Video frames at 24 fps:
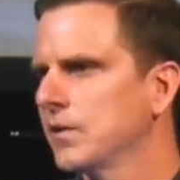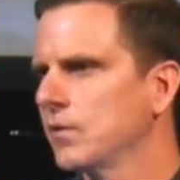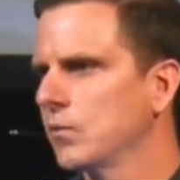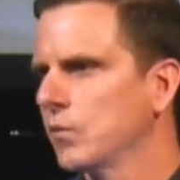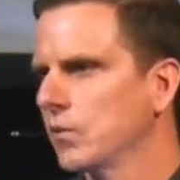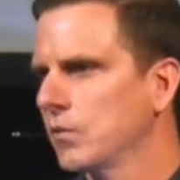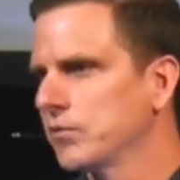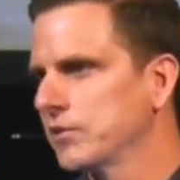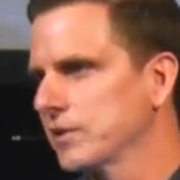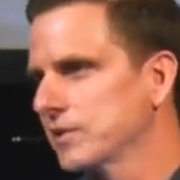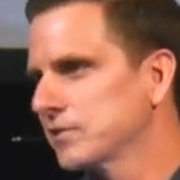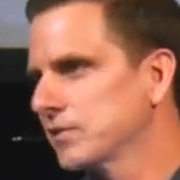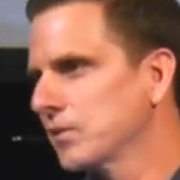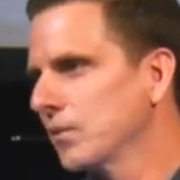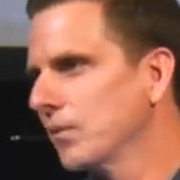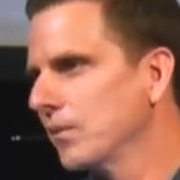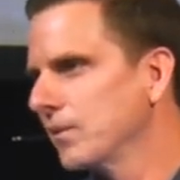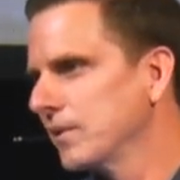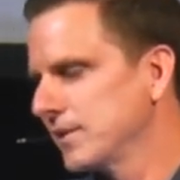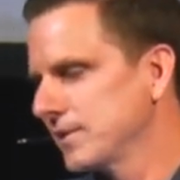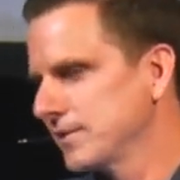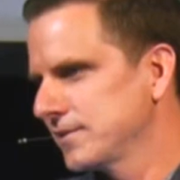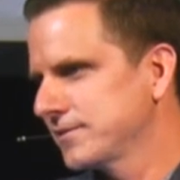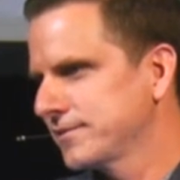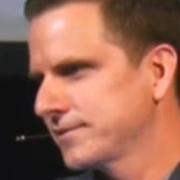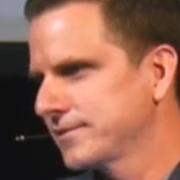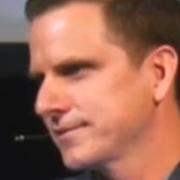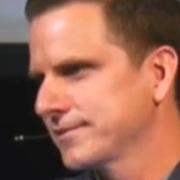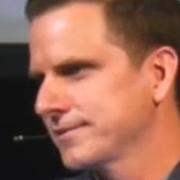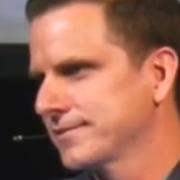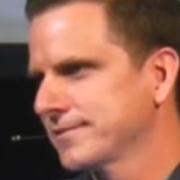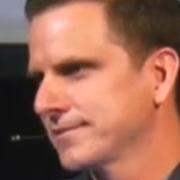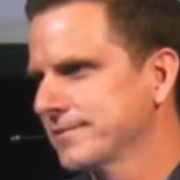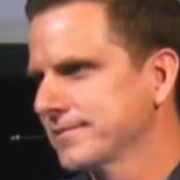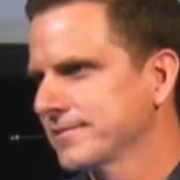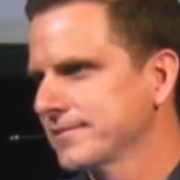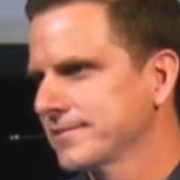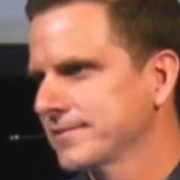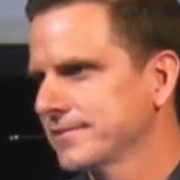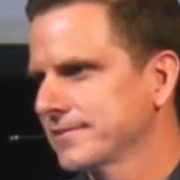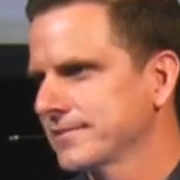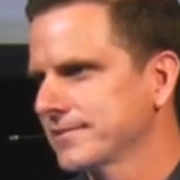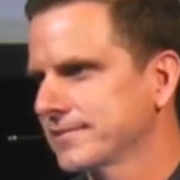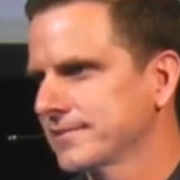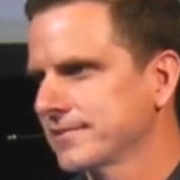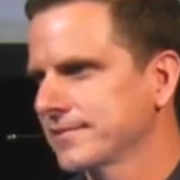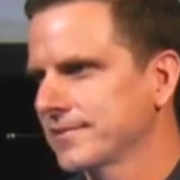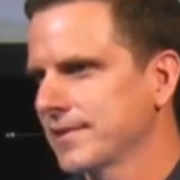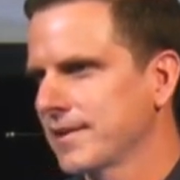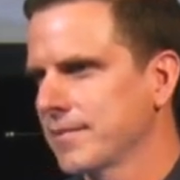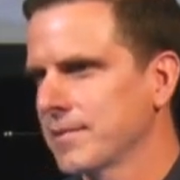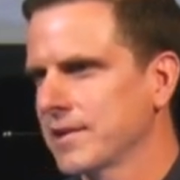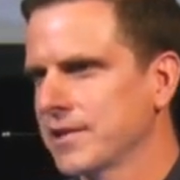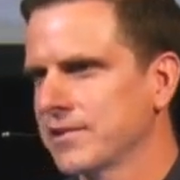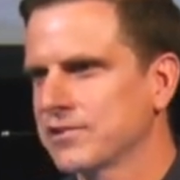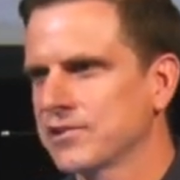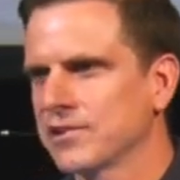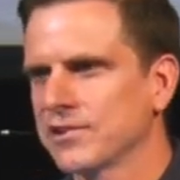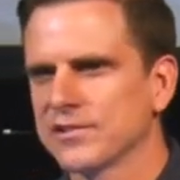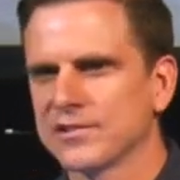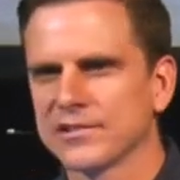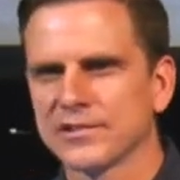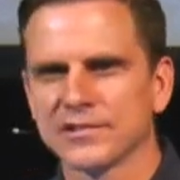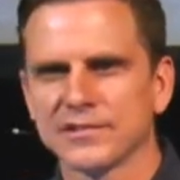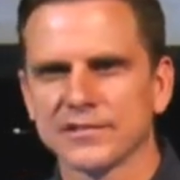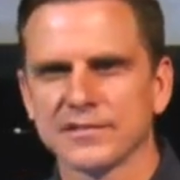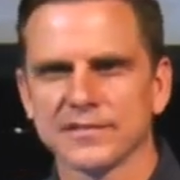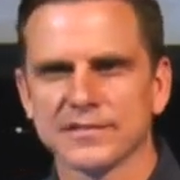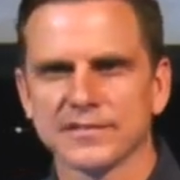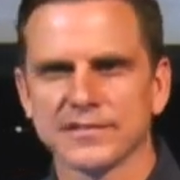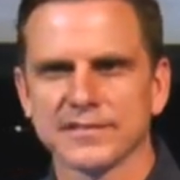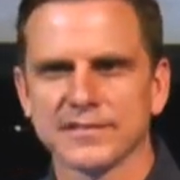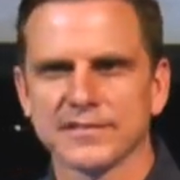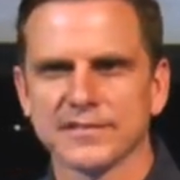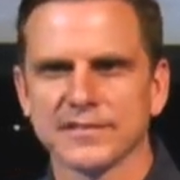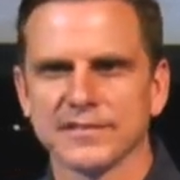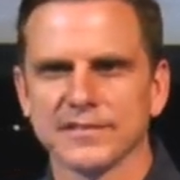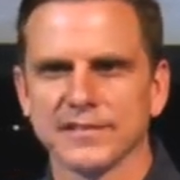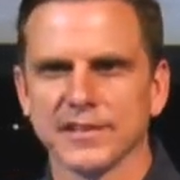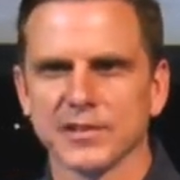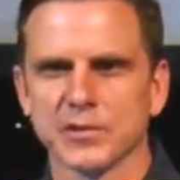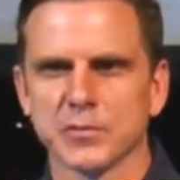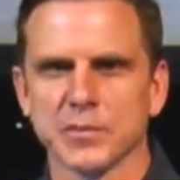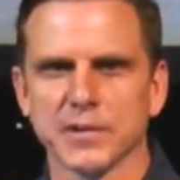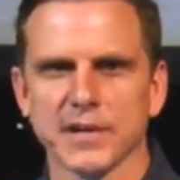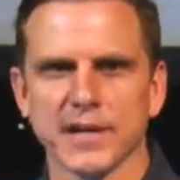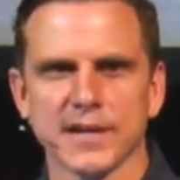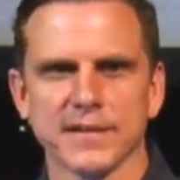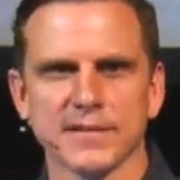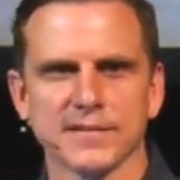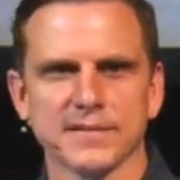we're victorious. Amen, church? Let's pray.